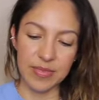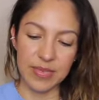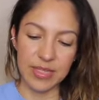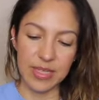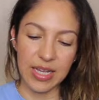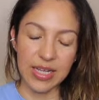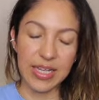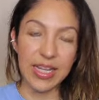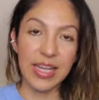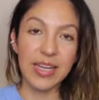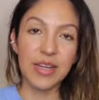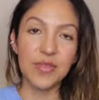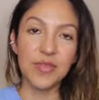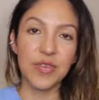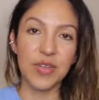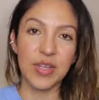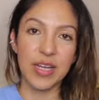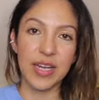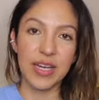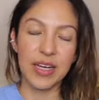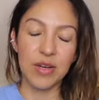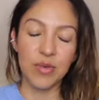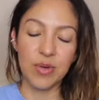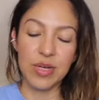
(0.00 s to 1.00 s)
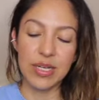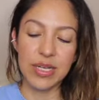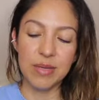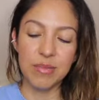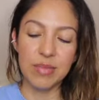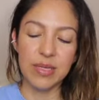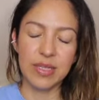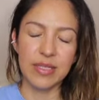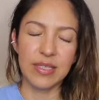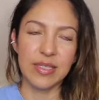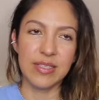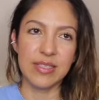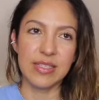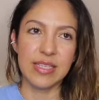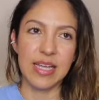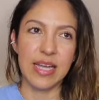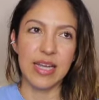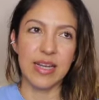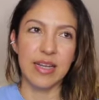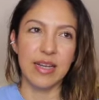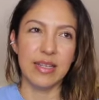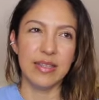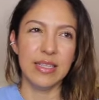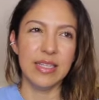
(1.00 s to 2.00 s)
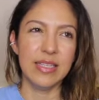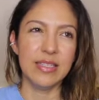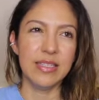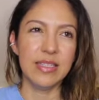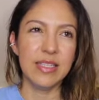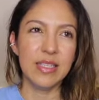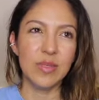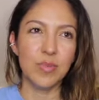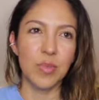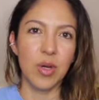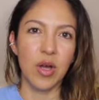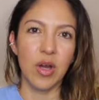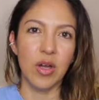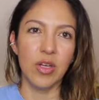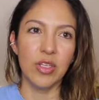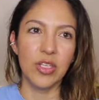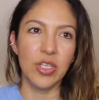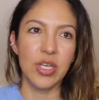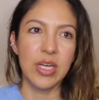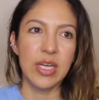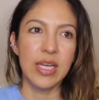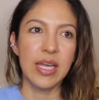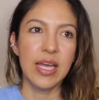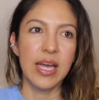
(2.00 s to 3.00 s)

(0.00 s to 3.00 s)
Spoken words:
I kind of forgot already because this is March.